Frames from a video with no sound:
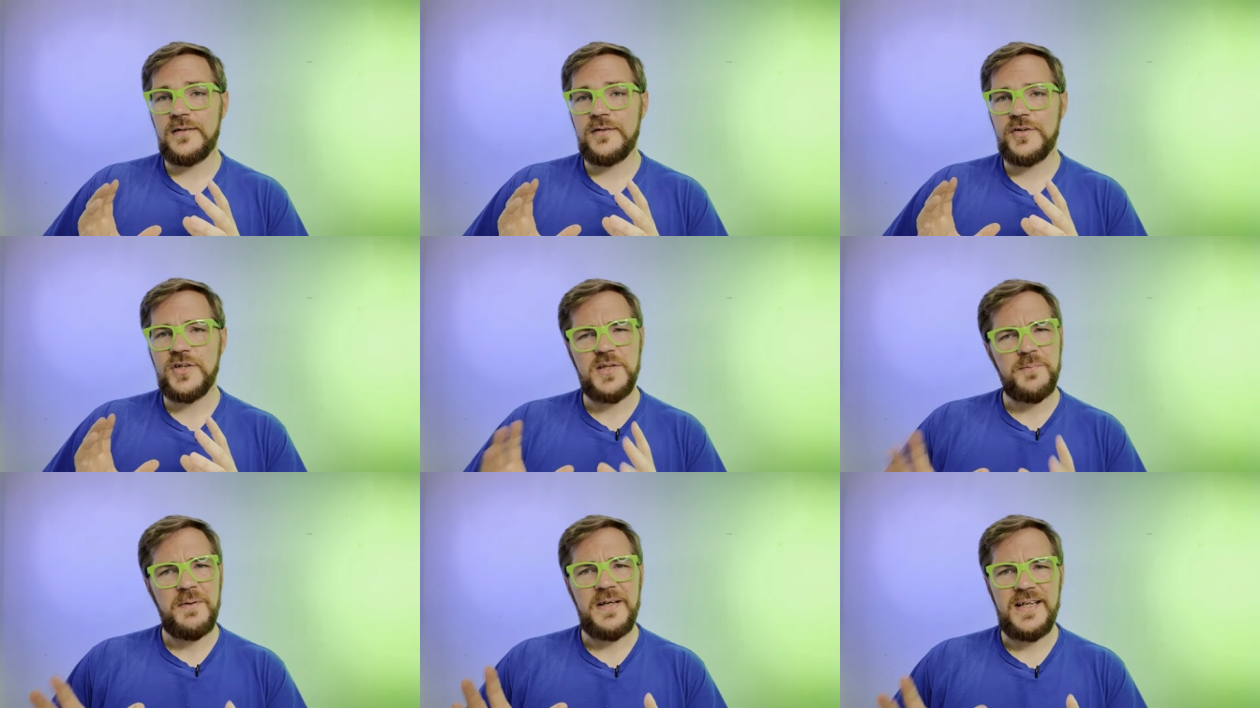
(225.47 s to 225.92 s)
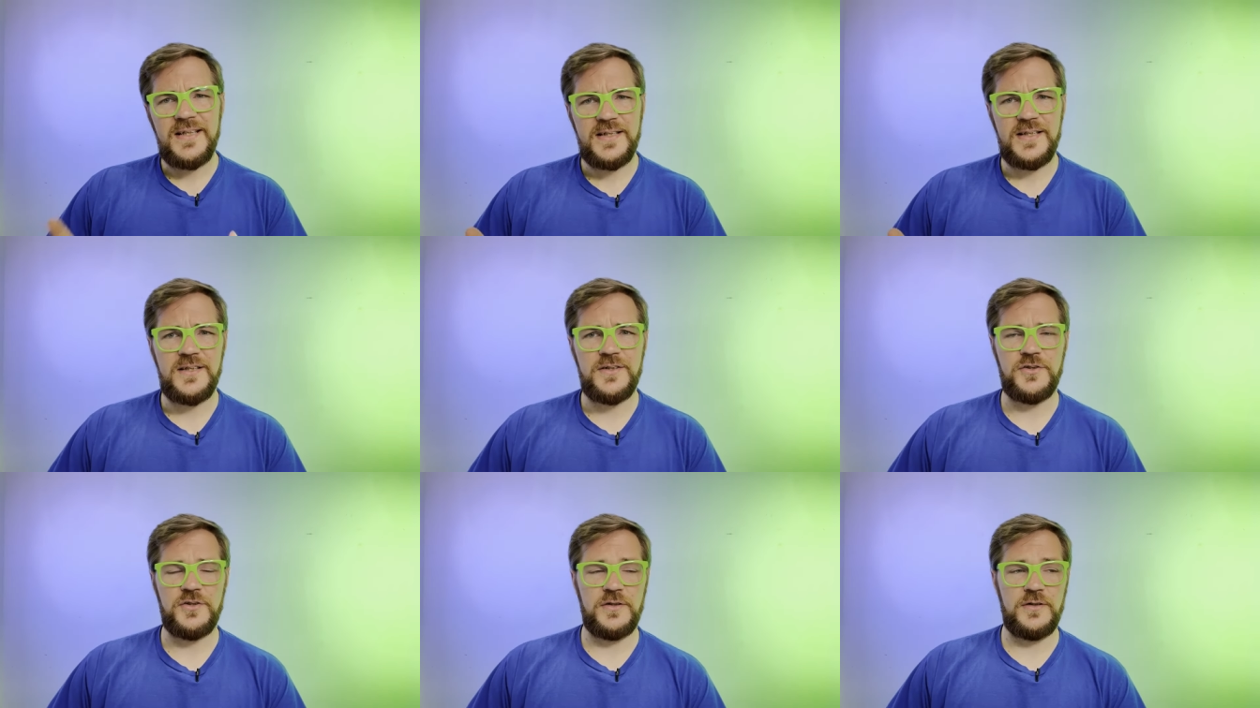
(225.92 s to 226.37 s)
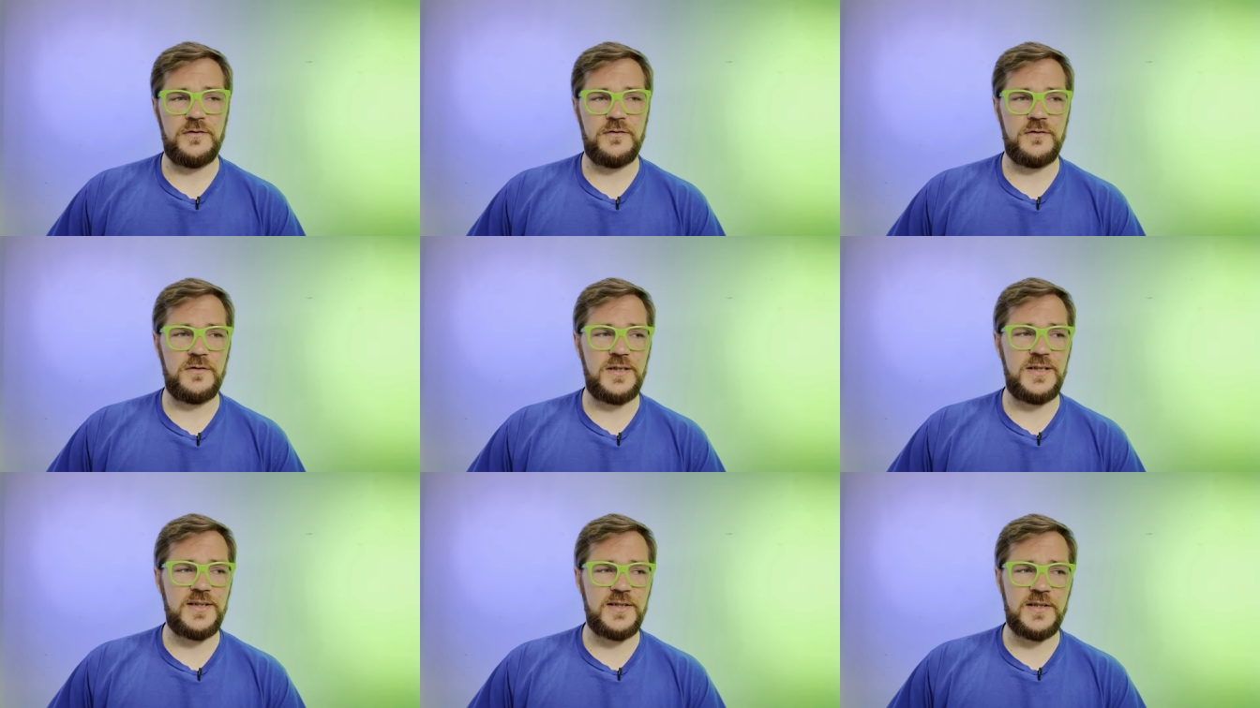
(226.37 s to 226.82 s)
just pay attention.
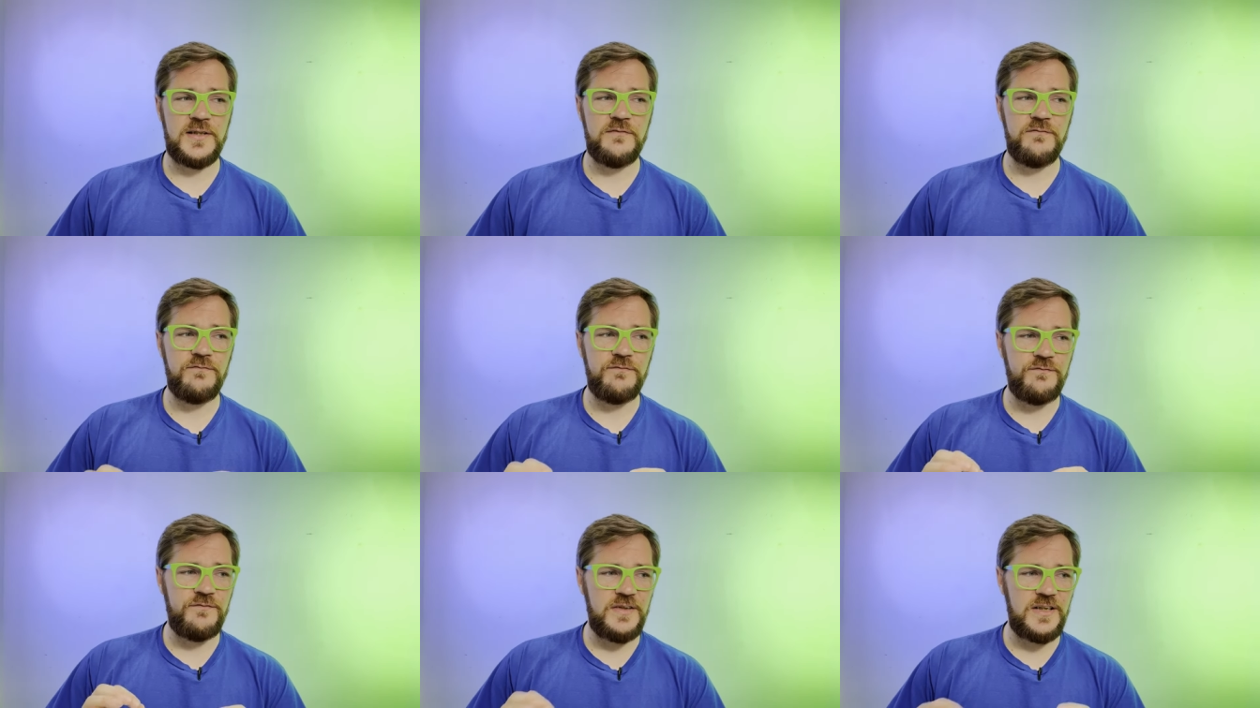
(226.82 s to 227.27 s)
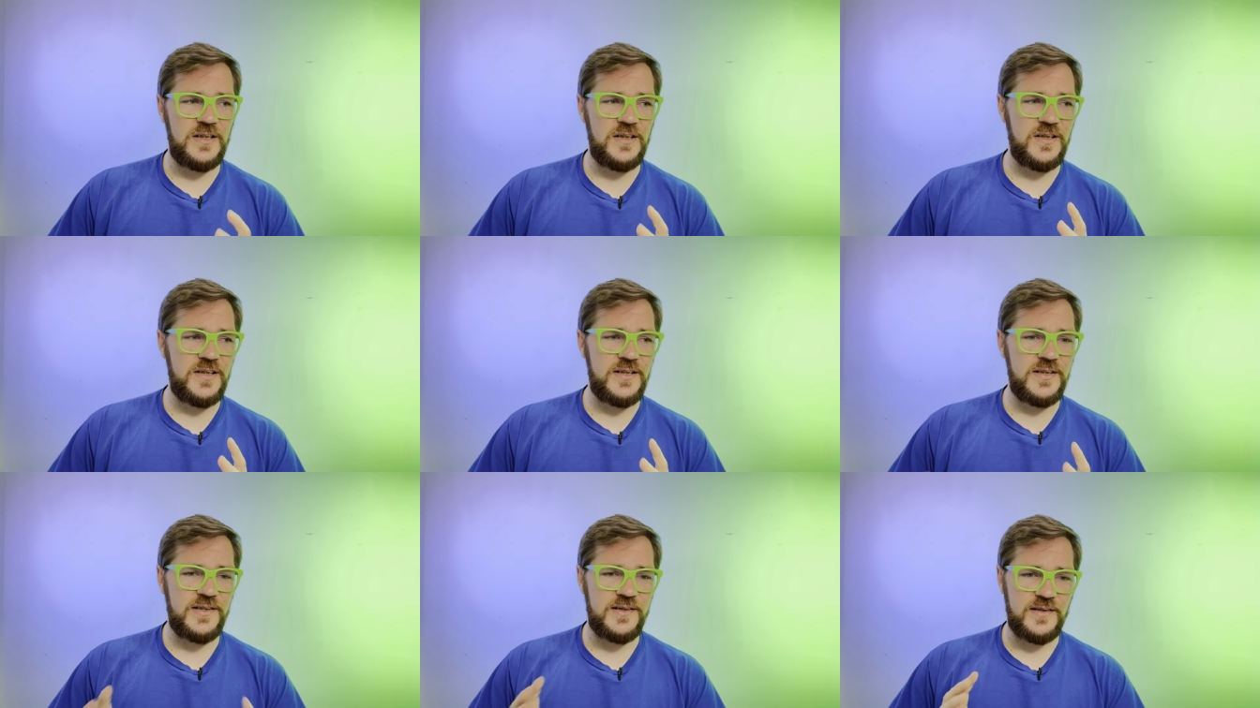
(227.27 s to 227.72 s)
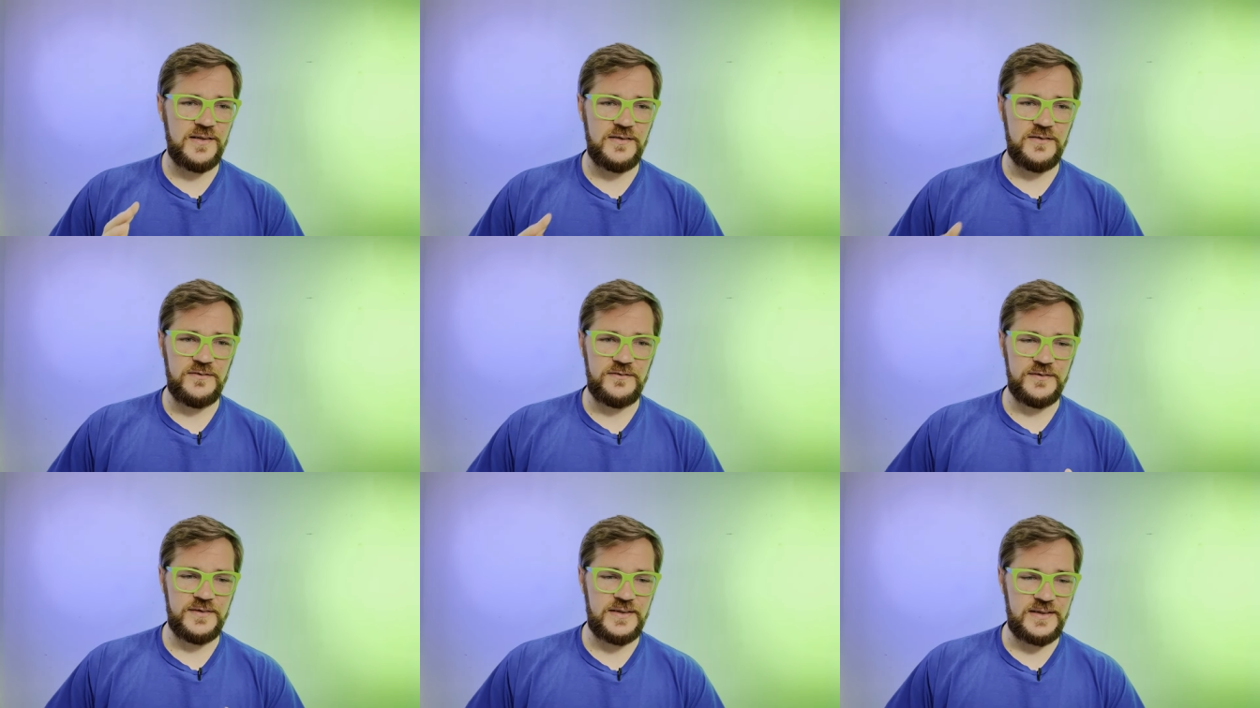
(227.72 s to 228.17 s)
It's very
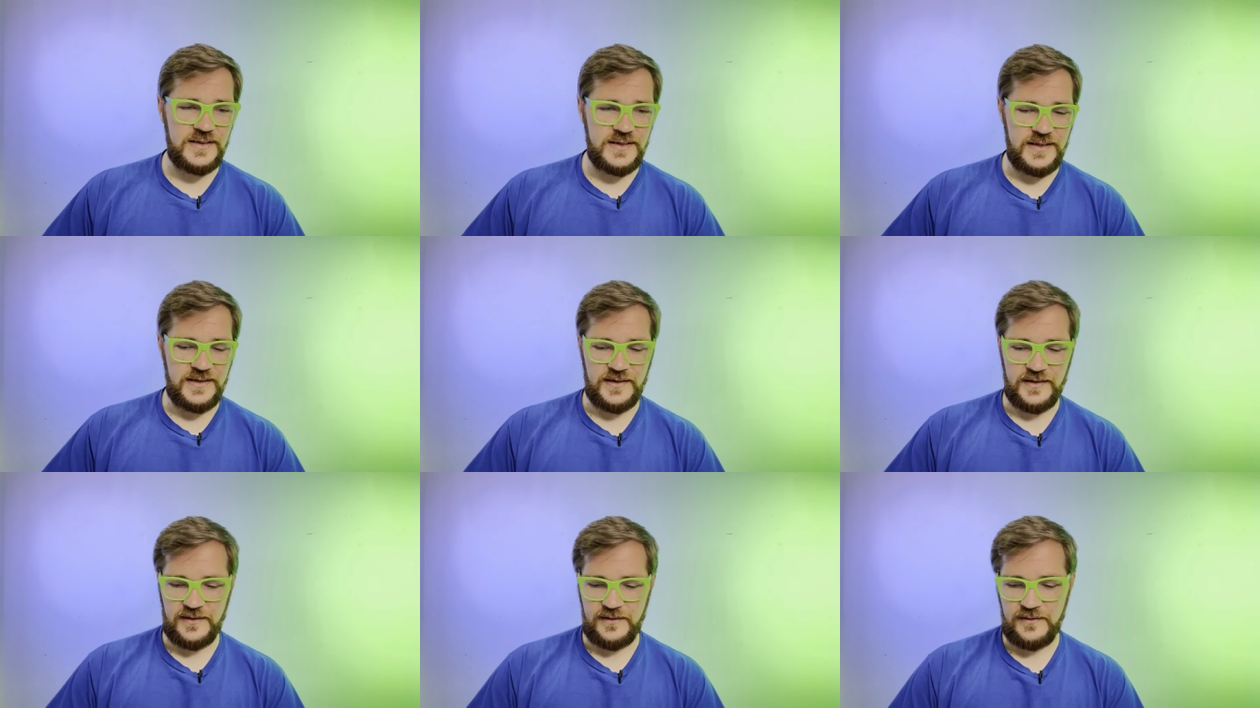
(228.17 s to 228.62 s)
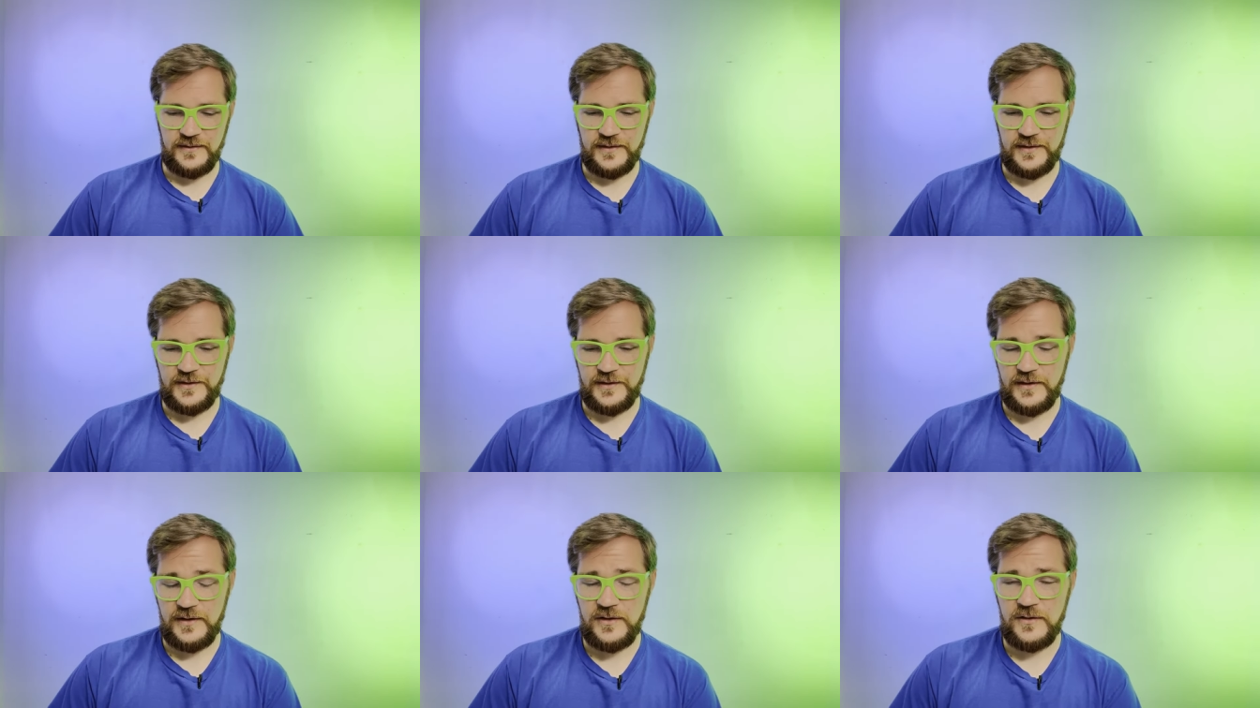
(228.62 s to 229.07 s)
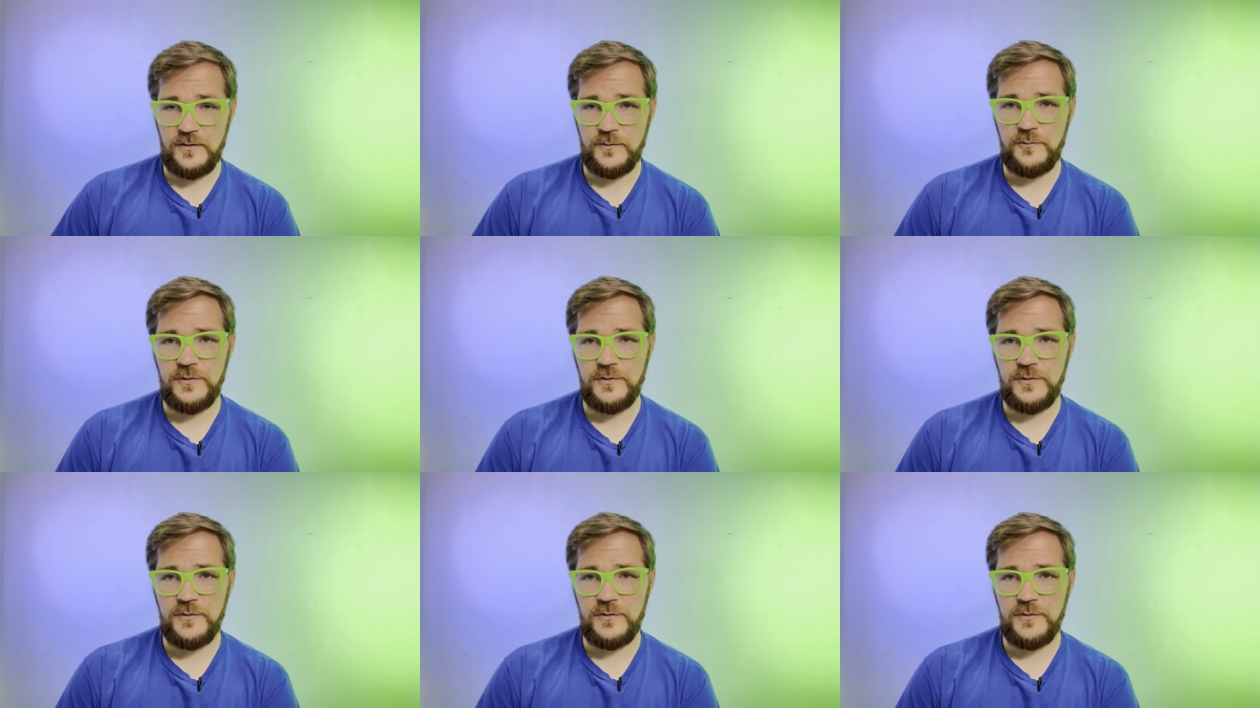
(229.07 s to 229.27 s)
subtle details, you know,